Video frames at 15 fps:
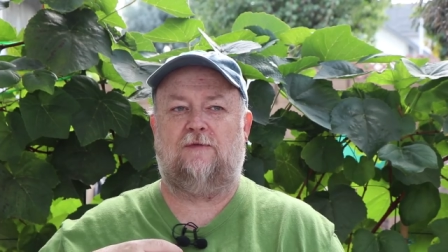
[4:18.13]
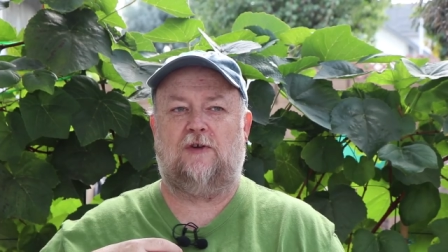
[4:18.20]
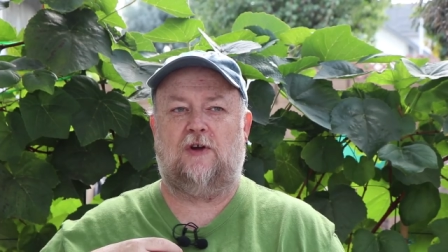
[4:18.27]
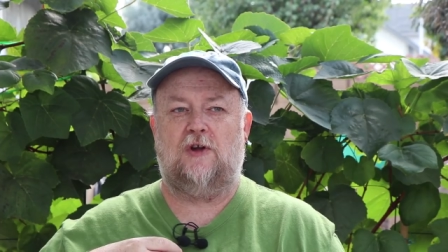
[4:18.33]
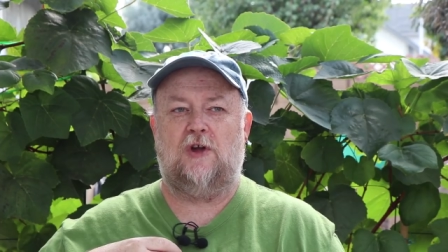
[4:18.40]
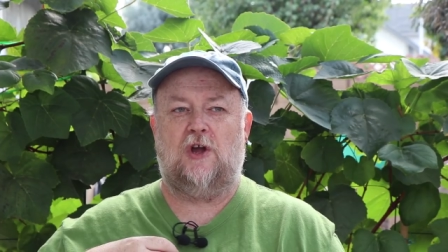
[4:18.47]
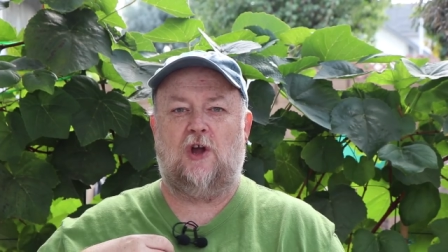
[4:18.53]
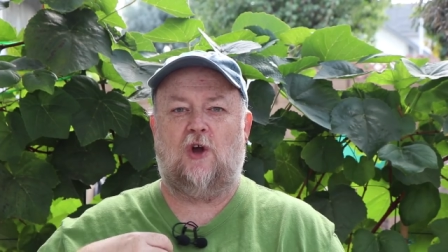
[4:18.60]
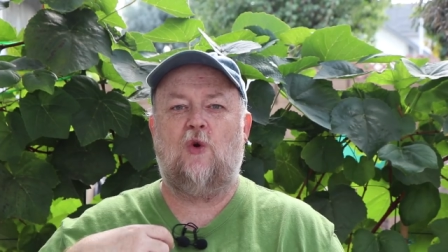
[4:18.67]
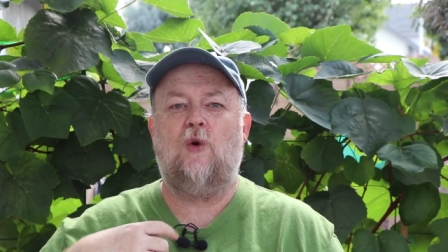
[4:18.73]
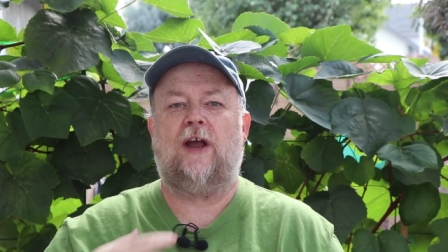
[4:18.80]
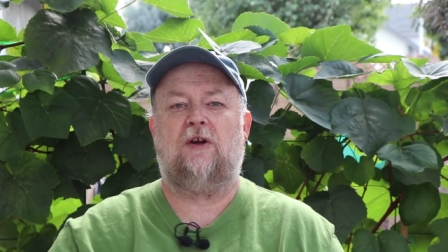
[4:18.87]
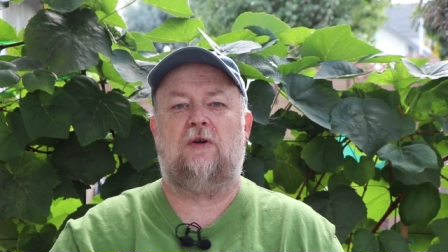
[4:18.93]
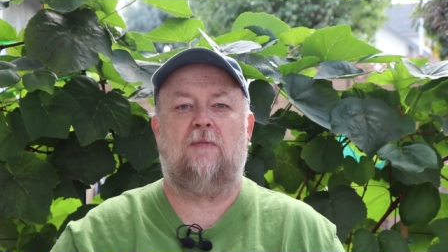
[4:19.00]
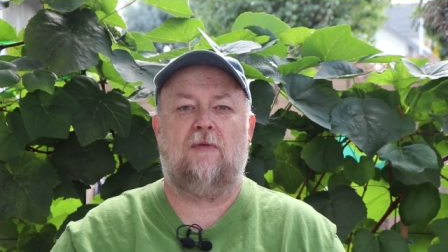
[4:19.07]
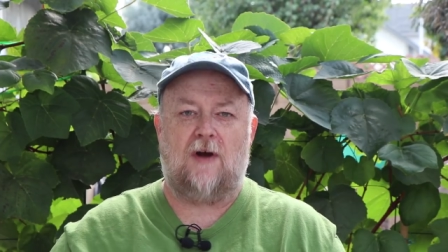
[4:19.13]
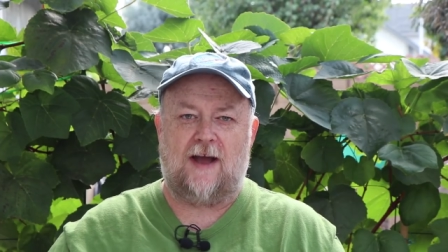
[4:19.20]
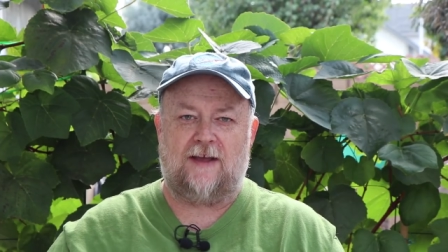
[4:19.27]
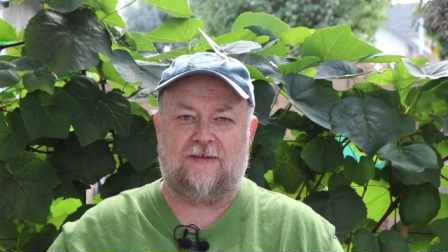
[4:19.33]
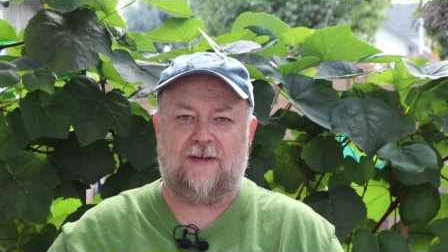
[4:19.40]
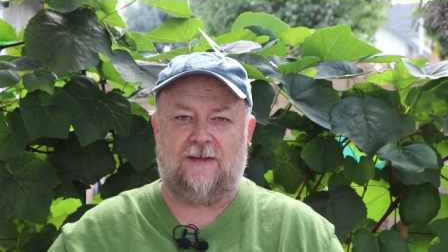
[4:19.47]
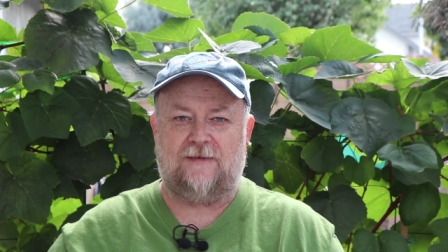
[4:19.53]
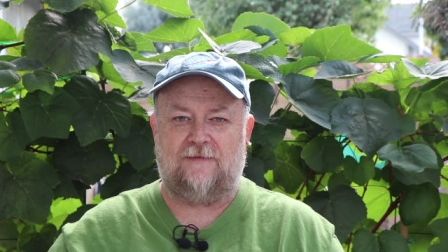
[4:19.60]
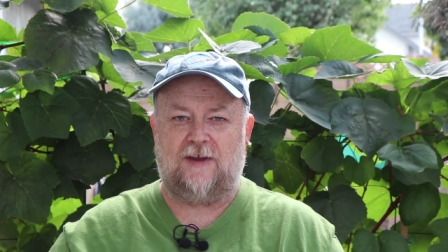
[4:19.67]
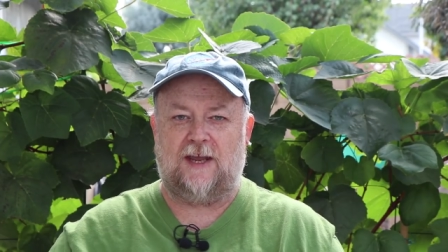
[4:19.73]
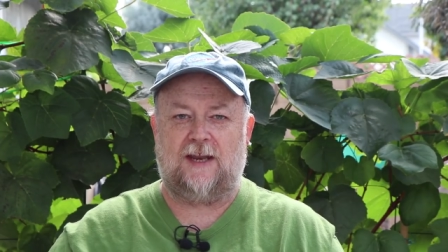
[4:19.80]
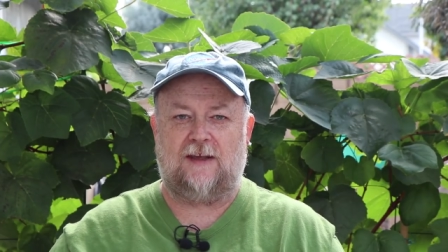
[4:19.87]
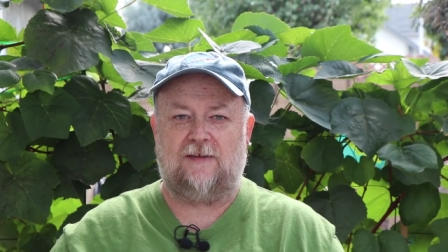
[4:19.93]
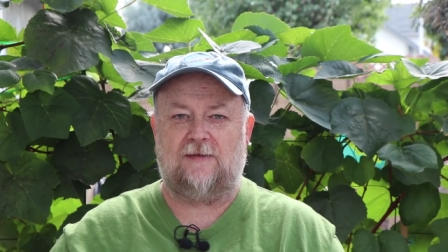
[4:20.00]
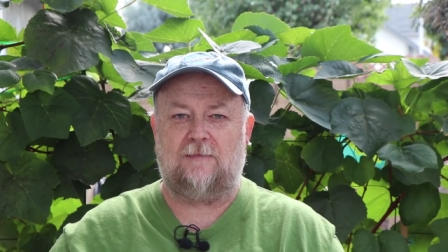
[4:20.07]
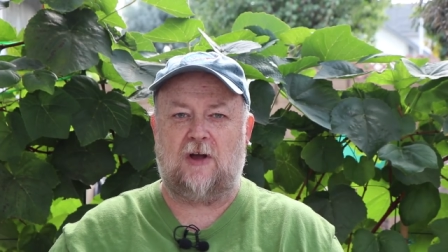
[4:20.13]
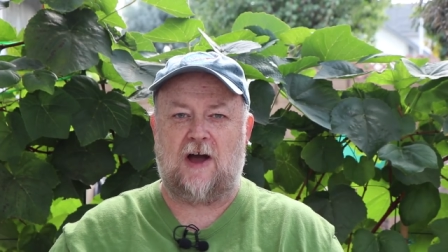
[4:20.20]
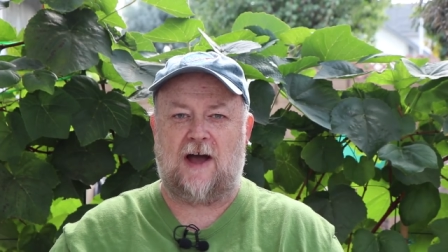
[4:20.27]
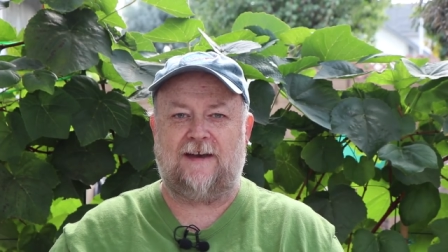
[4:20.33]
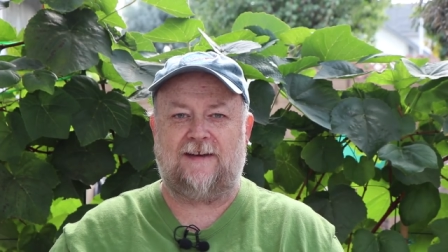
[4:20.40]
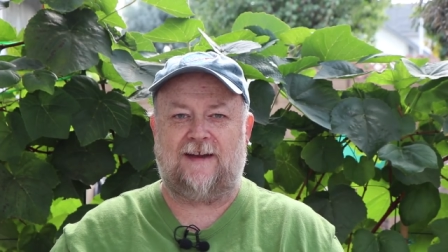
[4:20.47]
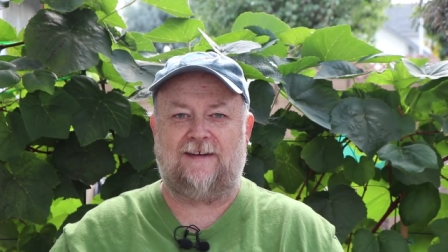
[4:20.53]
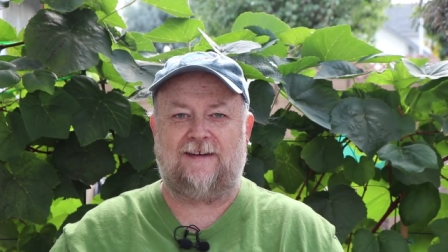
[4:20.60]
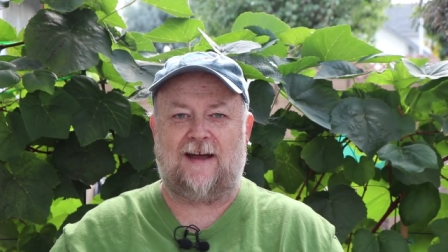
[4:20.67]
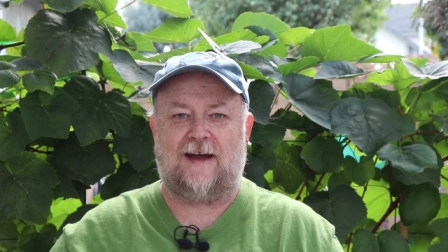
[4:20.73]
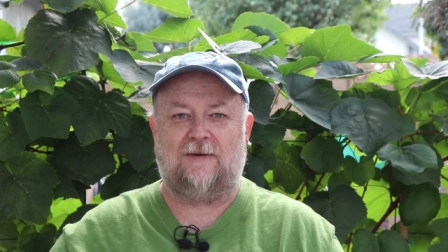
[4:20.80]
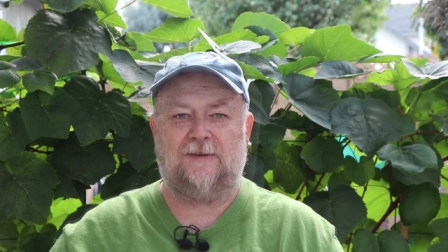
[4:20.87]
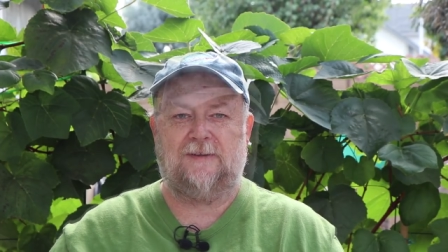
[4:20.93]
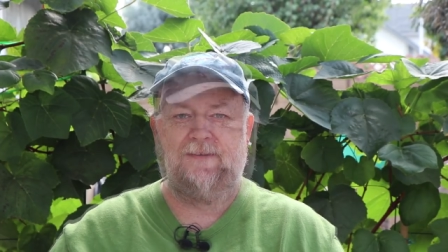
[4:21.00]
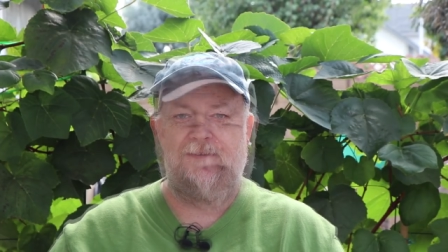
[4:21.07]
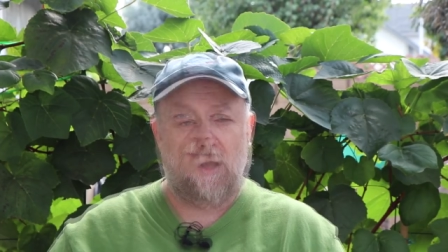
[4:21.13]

of quicker process of getting some content out.